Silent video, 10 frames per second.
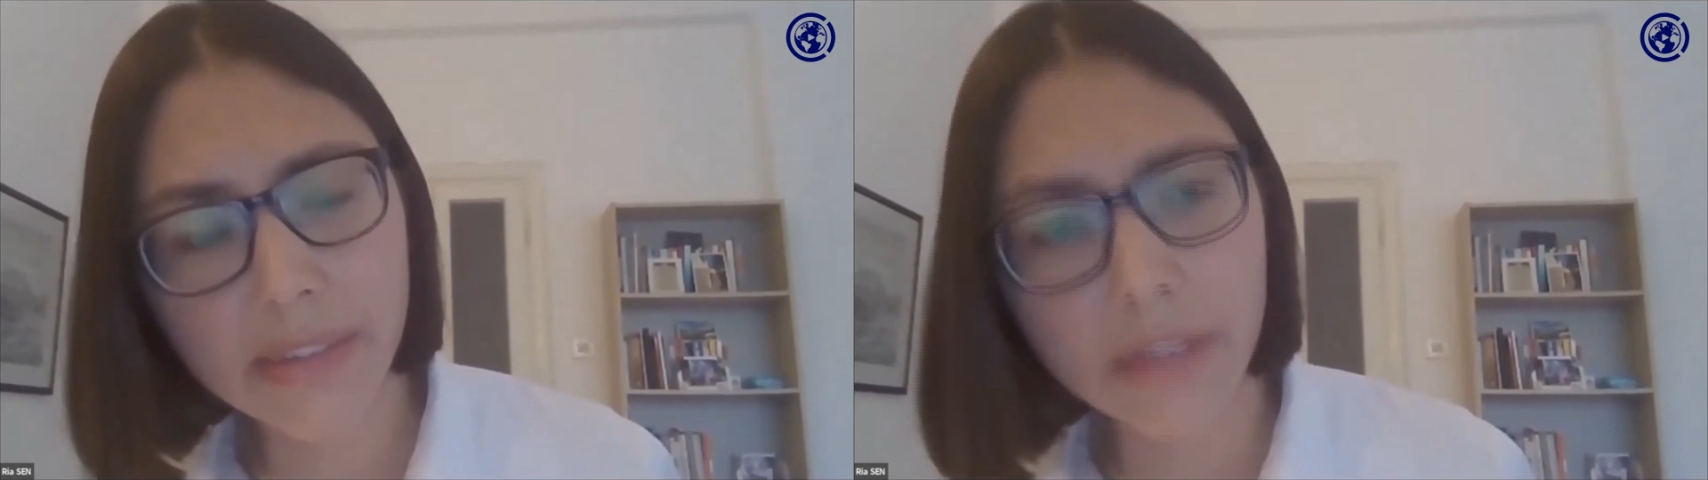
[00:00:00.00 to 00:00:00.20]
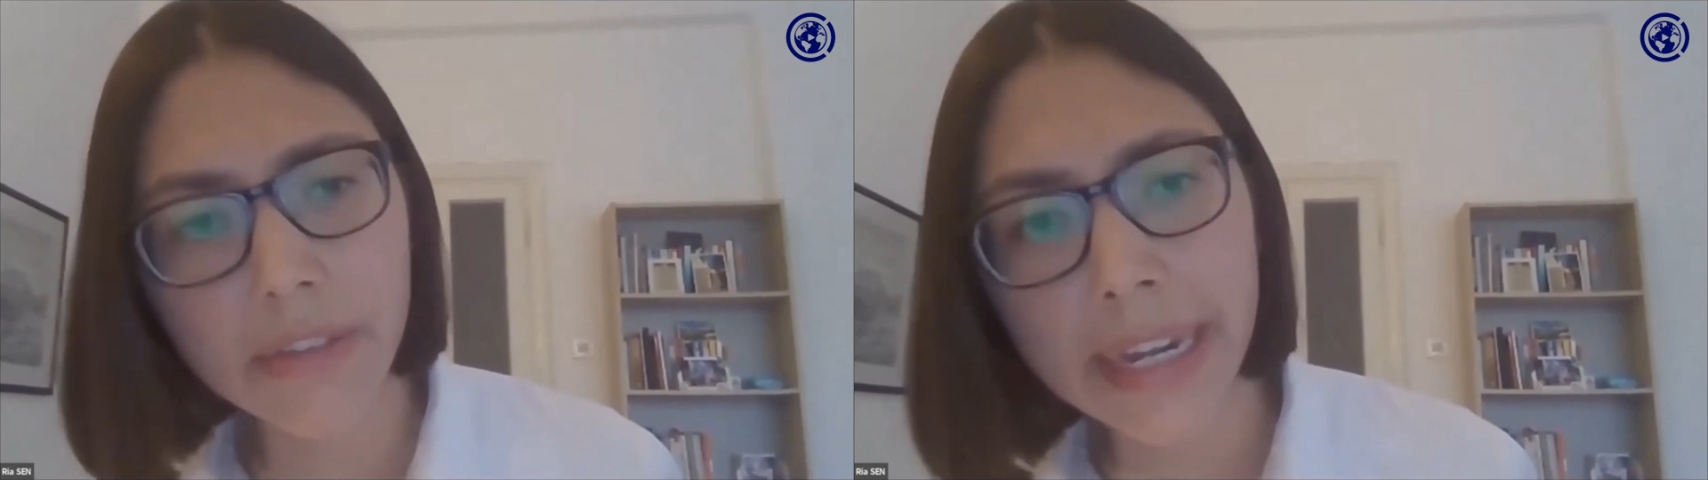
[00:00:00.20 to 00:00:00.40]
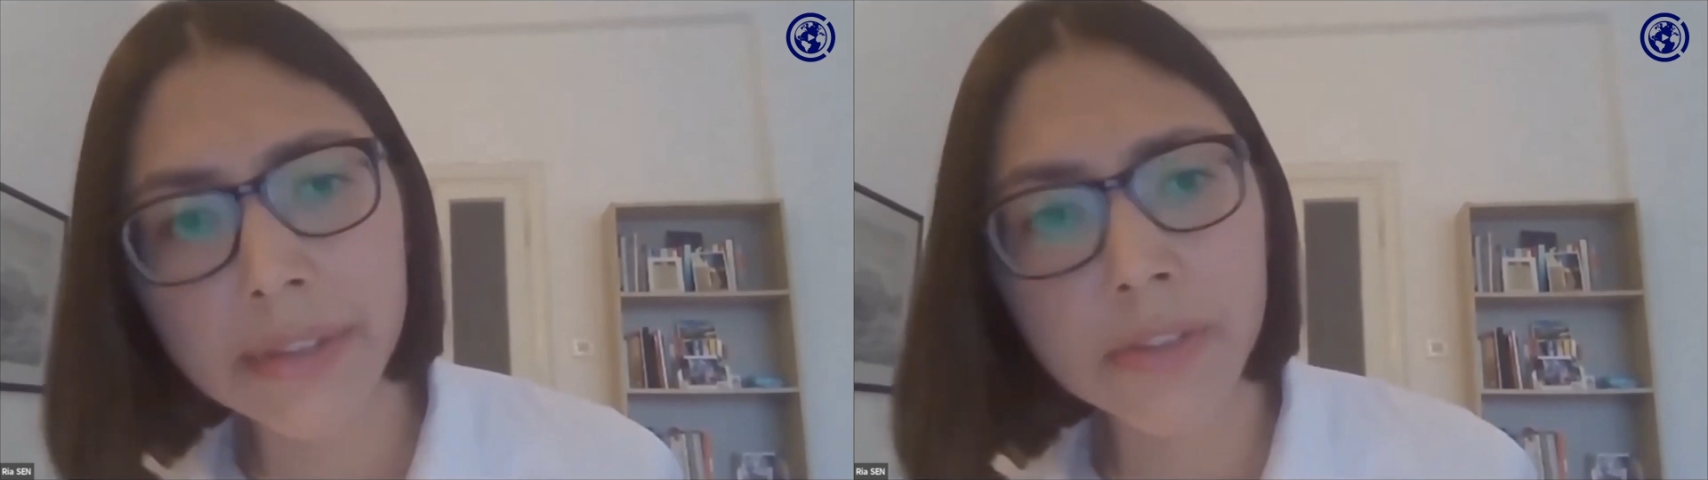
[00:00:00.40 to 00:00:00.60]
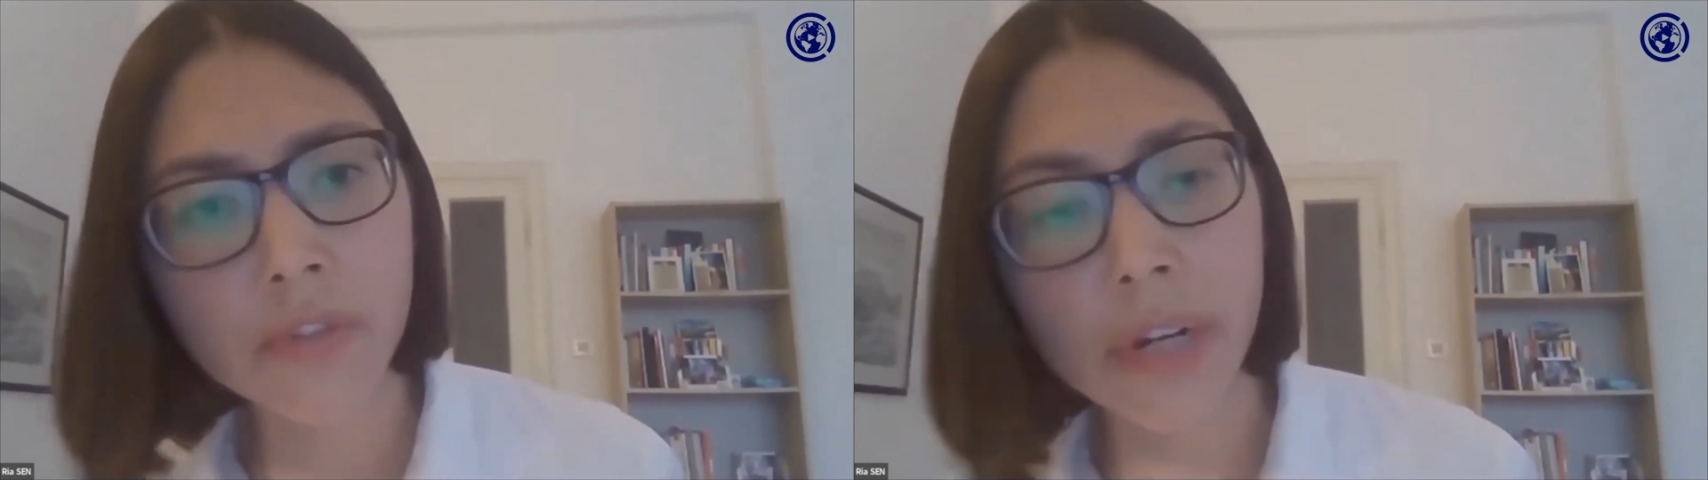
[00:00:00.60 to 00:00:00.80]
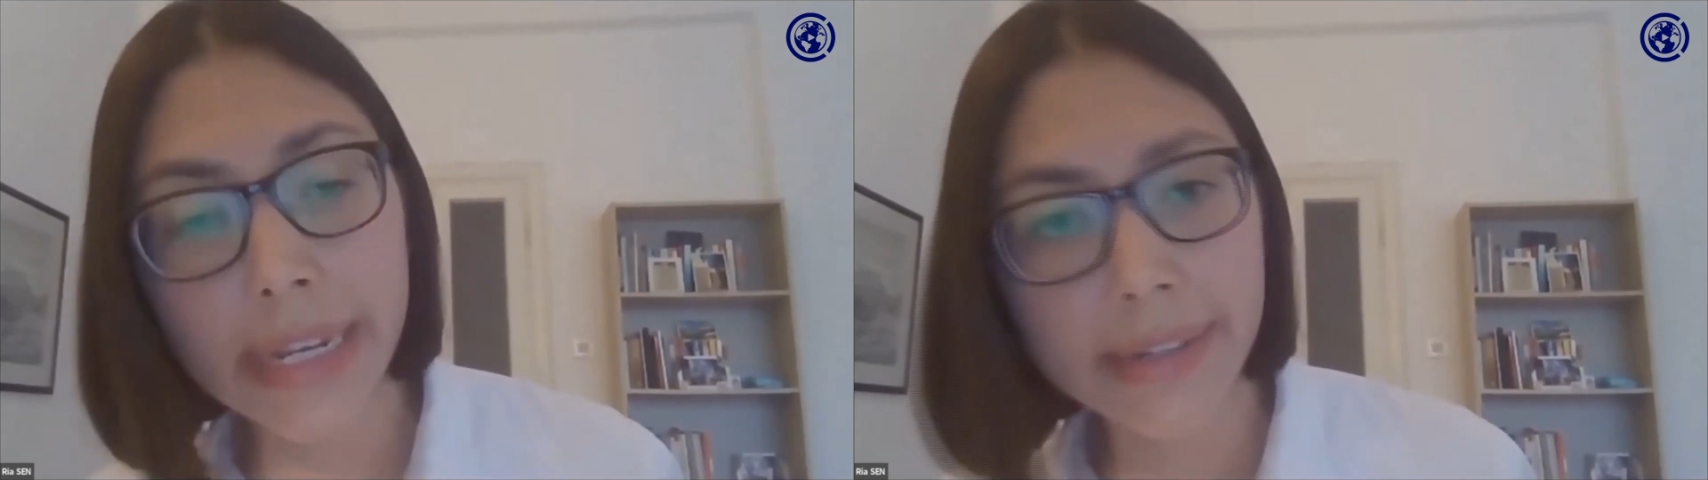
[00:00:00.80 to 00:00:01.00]
surveillance
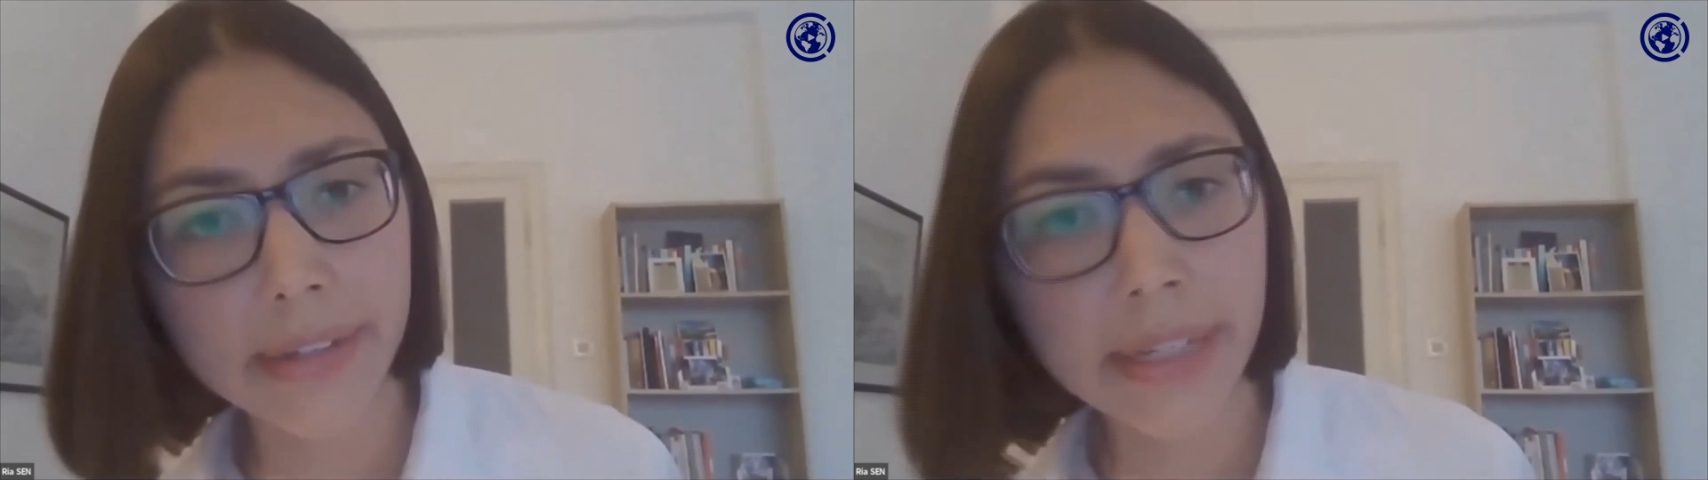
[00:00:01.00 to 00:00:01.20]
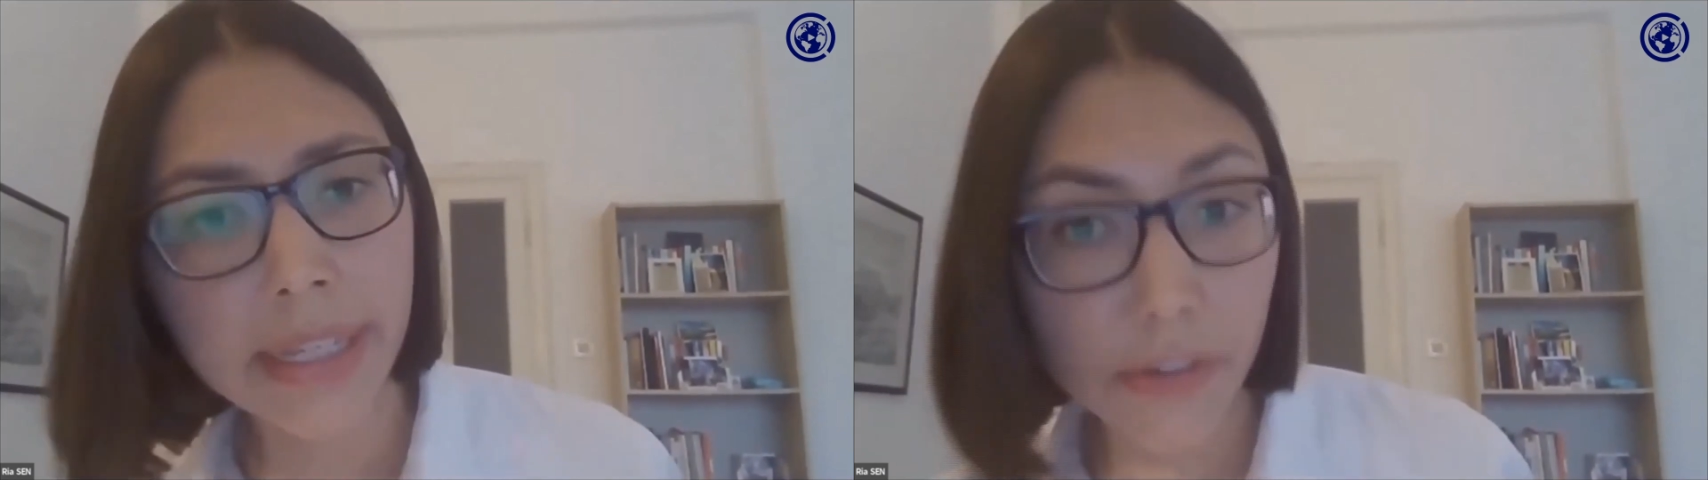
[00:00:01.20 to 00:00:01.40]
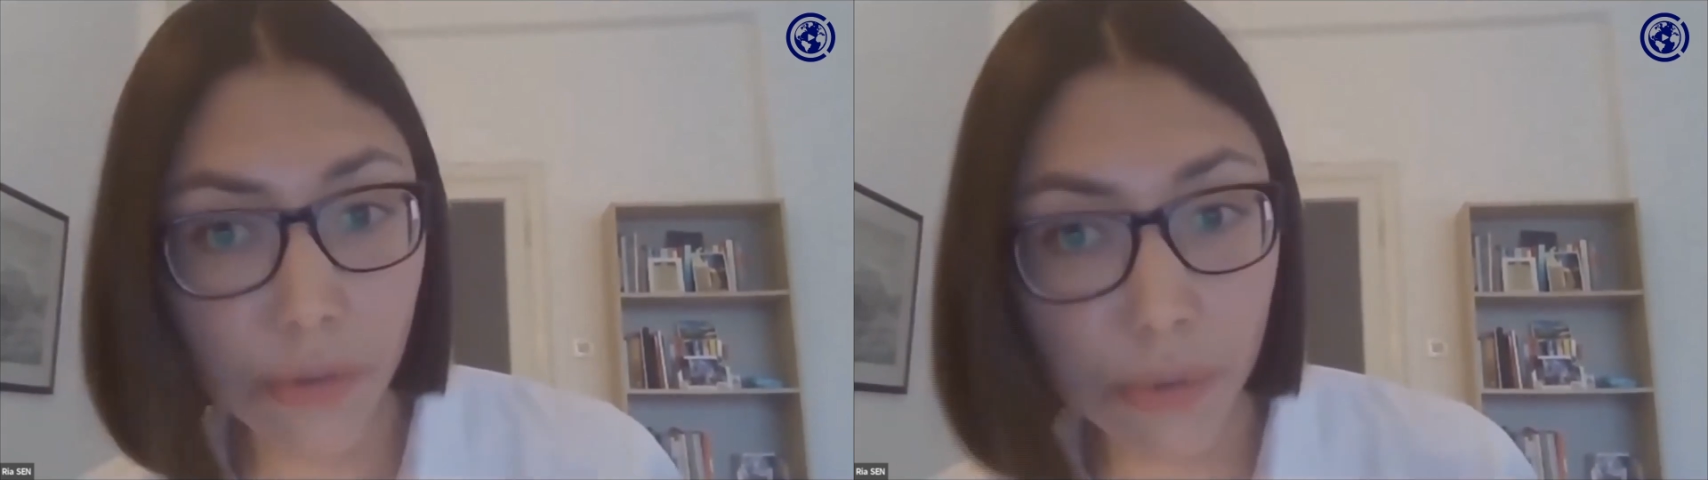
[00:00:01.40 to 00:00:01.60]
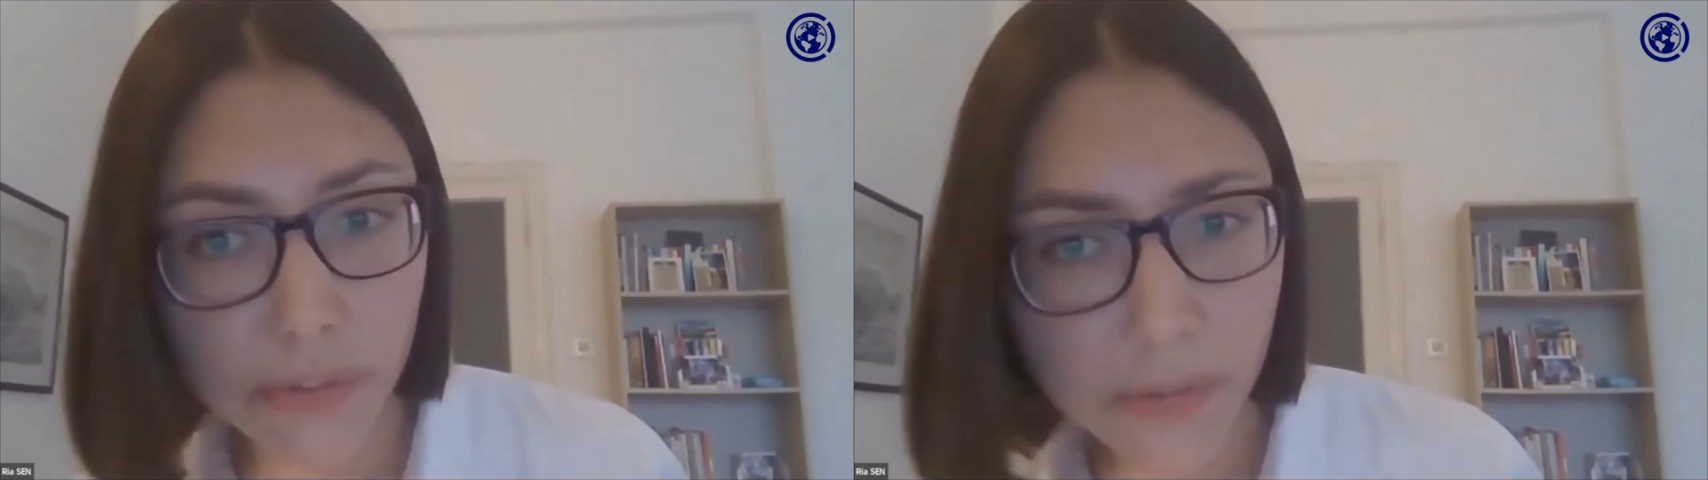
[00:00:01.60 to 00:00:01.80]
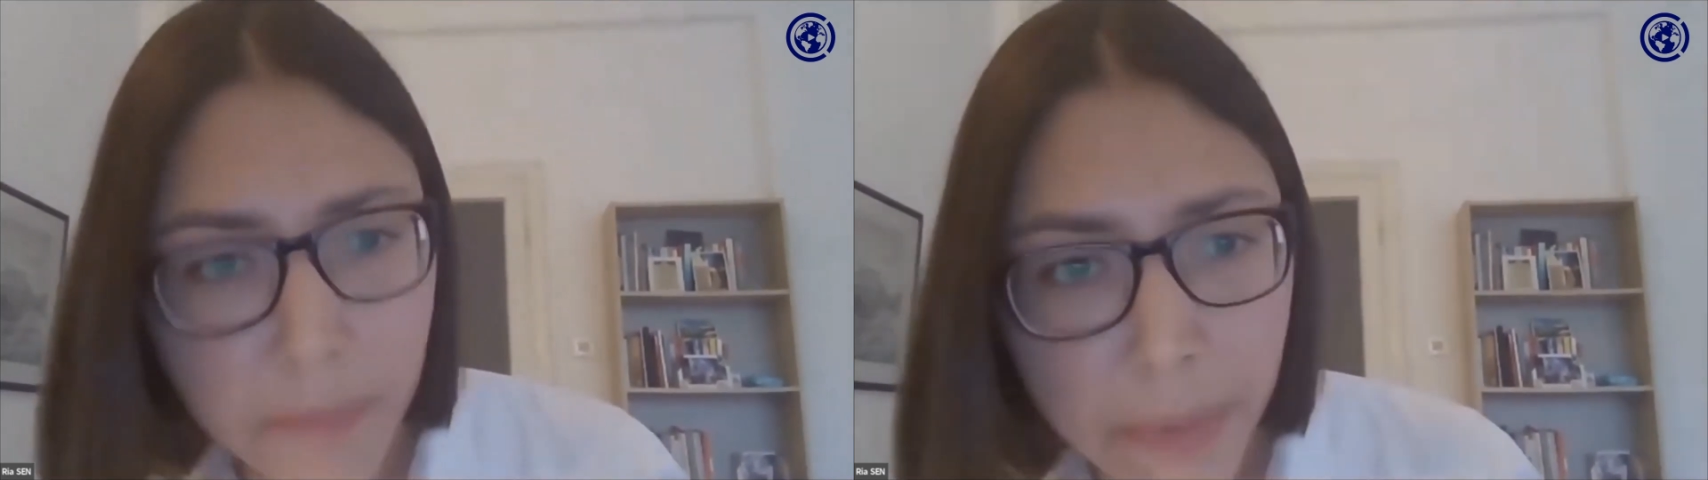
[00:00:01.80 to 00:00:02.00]
related issues.